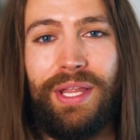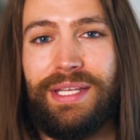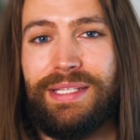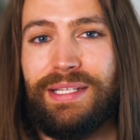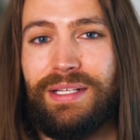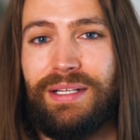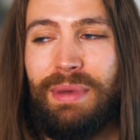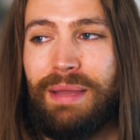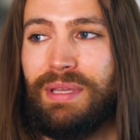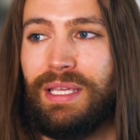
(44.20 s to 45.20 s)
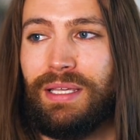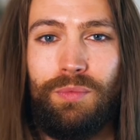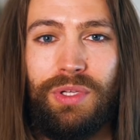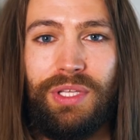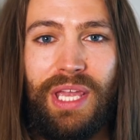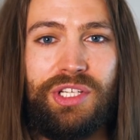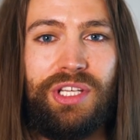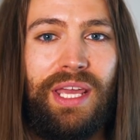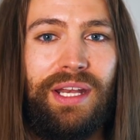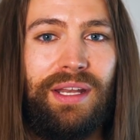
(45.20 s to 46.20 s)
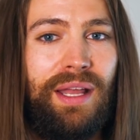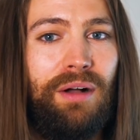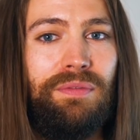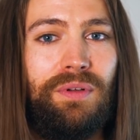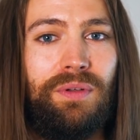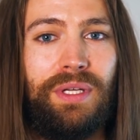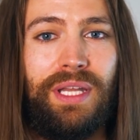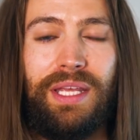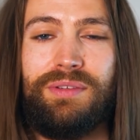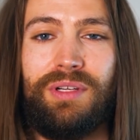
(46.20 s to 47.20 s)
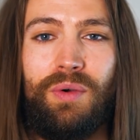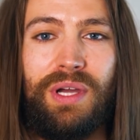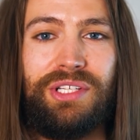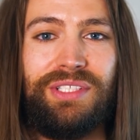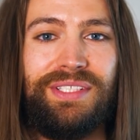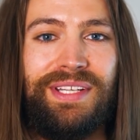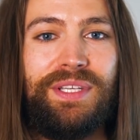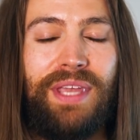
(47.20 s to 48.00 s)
lot easier by being really educated and helpful and answering questions. So